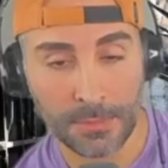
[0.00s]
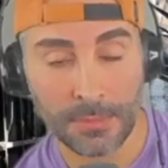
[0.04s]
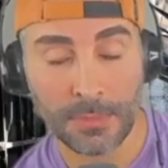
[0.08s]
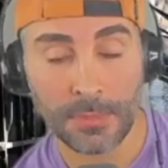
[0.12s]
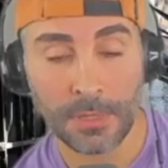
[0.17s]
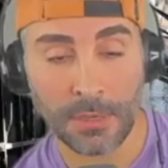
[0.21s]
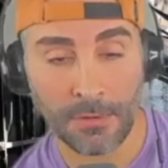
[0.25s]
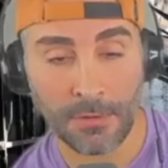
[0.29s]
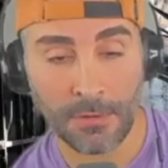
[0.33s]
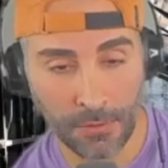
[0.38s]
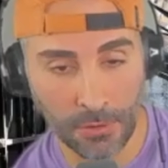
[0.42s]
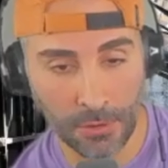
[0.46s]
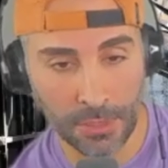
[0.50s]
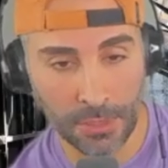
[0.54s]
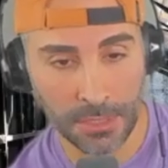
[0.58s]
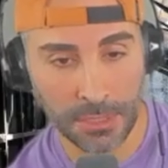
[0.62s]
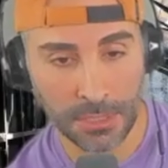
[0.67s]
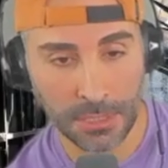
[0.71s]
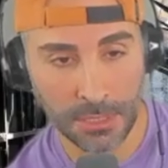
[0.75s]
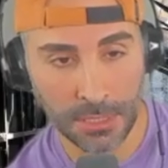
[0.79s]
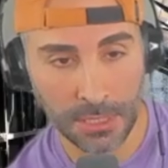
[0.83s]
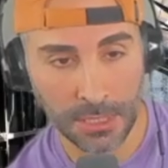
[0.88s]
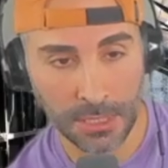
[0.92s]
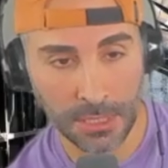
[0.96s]
Of
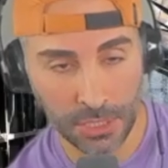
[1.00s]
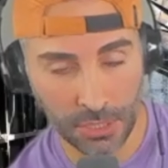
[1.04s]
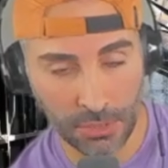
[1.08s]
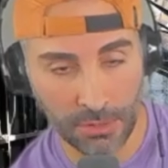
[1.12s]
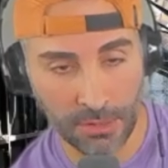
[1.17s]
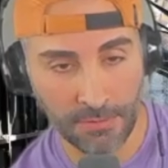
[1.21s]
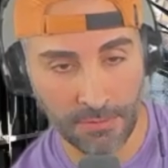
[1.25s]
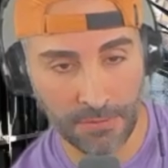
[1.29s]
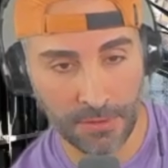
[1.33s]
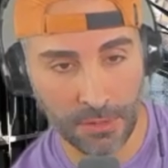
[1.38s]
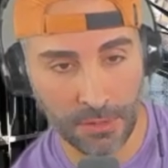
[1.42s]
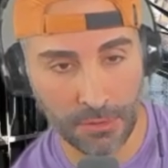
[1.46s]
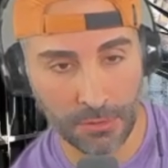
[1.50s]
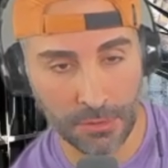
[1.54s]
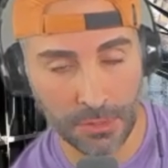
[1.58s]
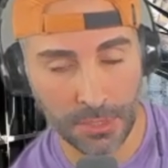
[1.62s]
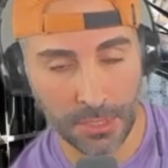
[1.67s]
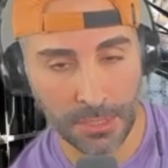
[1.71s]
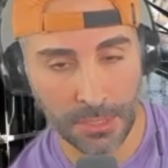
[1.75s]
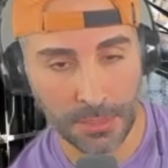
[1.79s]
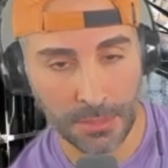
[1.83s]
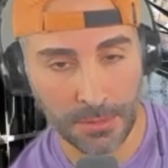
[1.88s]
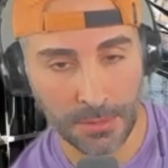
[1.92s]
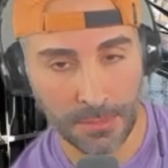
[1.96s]
course, she
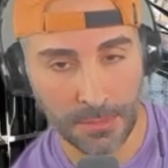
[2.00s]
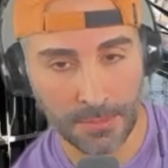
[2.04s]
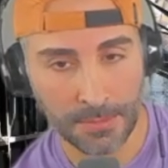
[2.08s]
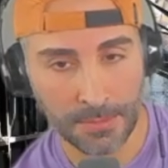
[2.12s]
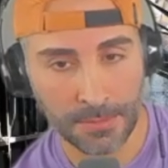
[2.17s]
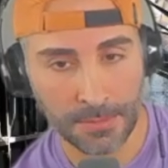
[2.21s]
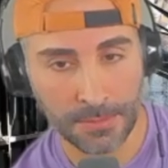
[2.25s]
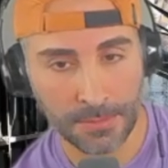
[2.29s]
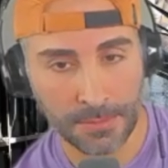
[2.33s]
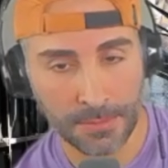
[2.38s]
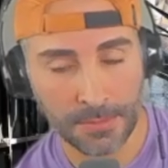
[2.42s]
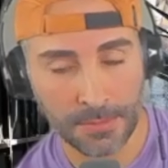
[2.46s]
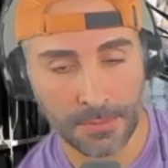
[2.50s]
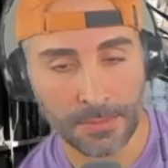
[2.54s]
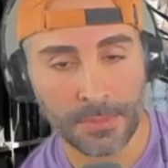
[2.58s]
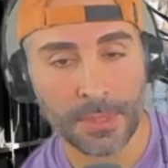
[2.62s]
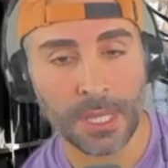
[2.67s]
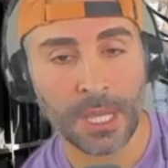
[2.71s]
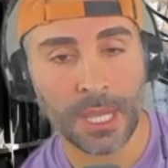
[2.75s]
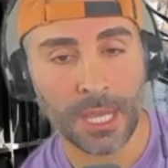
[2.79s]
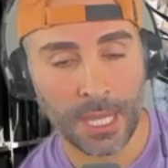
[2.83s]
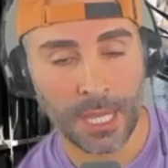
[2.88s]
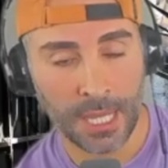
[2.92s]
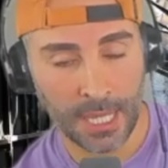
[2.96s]
refused.
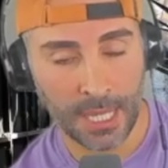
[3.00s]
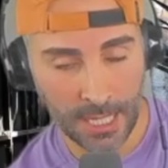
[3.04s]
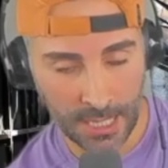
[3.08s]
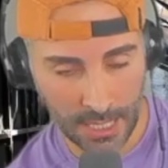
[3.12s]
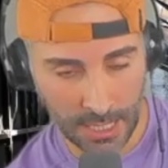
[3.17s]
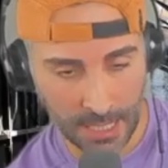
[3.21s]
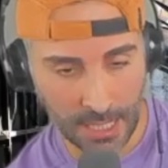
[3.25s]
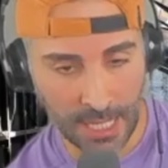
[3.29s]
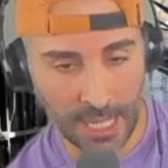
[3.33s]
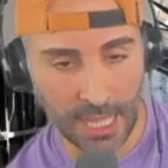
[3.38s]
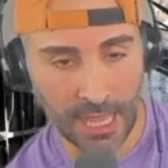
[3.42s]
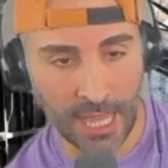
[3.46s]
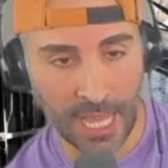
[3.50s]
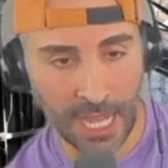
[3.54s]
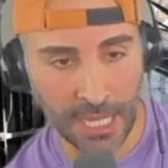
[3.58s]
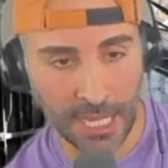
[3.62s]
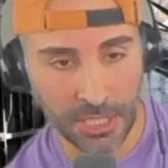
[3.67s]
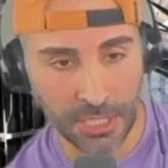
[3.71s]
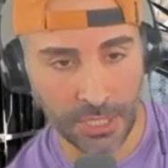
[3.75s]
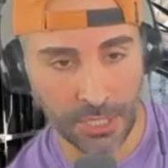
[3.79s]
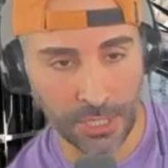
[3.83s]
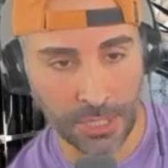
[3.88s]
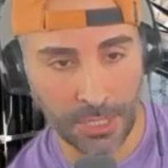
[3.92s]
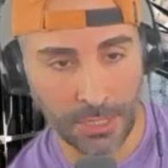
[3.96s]
They
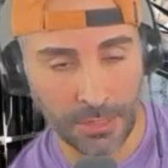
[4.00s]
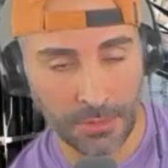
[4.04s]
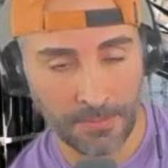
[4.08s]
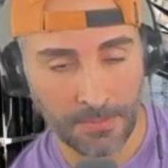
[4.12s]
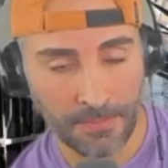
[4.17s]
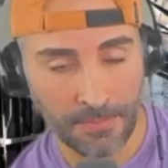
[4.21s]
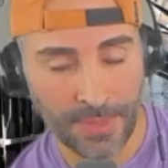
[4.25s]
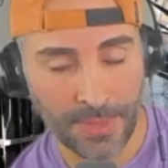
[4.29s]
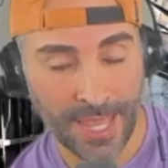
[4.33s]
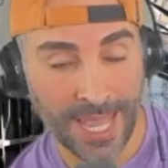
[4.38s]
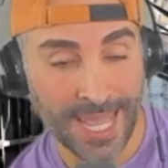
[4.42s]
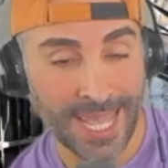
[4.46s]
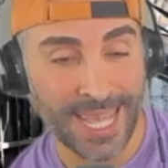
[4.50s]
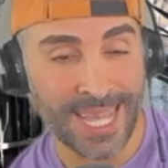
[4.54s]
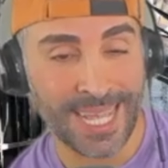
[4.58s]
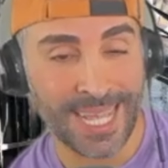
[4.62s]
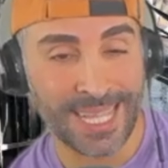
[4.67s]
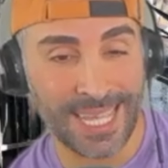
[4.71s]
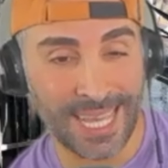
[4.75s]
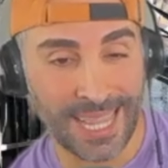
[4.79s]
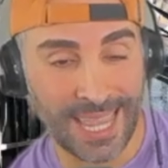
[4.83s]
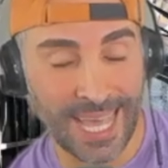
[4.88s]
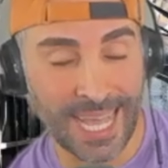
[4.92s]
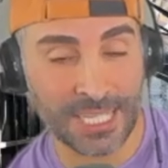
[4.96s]
lashed her.
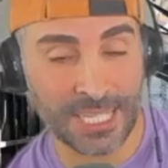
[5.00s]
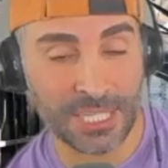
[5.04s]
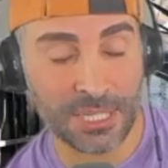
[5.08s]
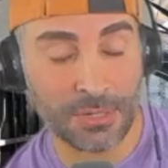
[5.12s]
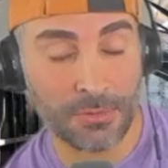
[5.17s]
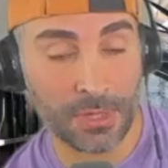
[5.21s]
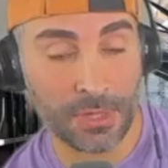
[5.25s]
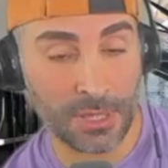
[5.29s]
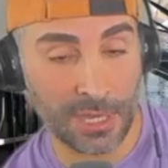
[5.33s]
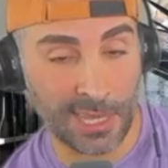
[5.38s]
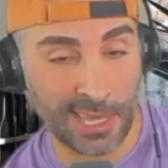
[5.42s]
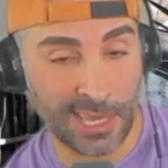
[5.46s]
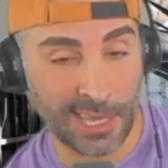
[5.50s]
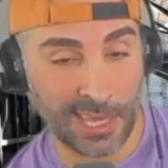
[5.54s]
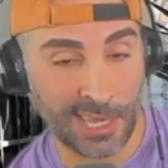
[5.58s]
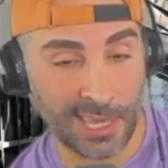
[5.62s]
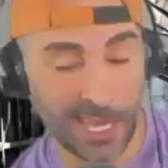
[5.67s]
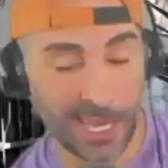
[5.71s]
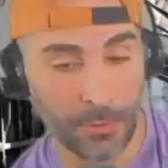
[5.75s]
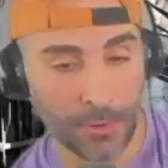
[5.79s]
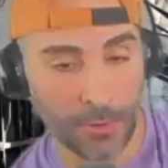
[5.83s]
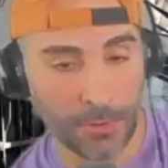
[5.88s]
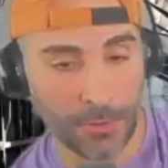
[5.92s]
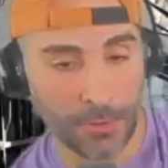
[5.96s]
They lashed her with a
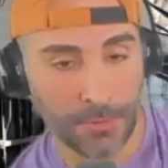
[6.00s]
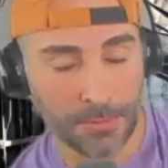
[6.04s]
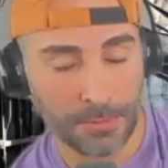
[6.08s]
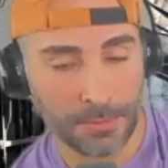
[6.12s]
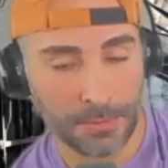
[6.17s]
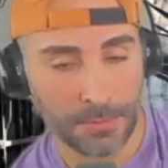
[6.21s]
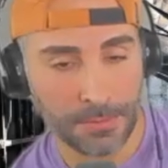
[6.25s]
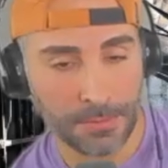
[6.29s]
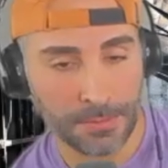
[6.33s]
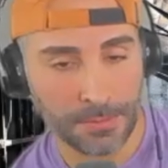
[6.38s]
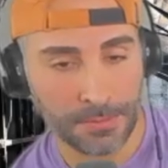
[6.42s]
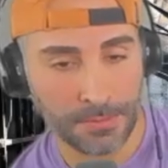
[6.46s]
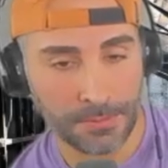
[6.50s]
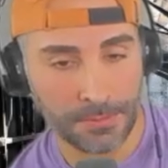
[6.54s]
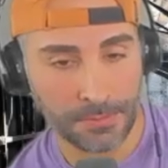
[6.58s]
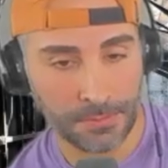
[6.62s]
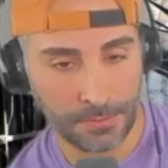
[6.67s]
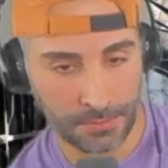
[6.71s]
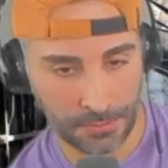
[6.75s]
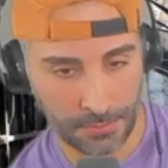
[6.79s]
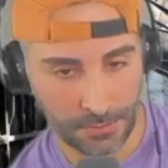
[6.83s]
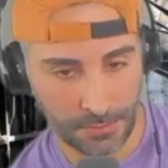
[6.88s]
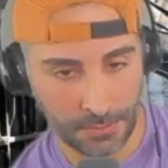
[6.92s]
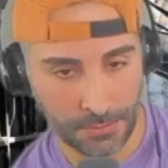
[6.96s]
cable.
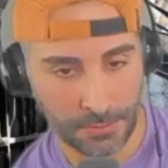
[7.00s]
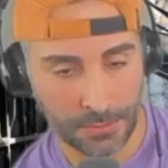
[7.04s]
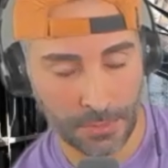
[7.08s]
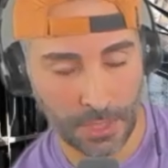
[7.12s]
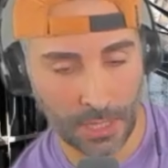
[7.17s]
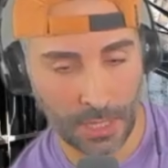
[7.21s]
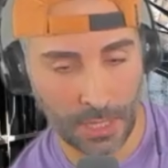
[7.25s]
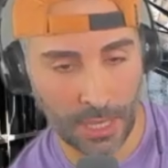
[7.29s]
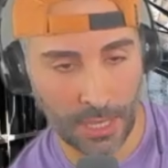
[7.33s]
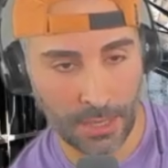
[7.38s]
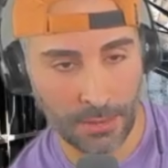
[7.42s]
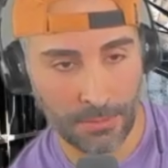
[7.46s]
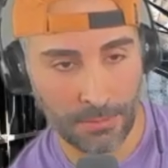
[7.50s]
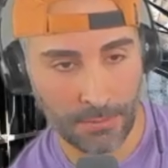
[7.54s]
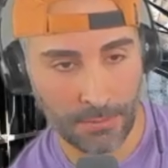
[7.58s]
Okay.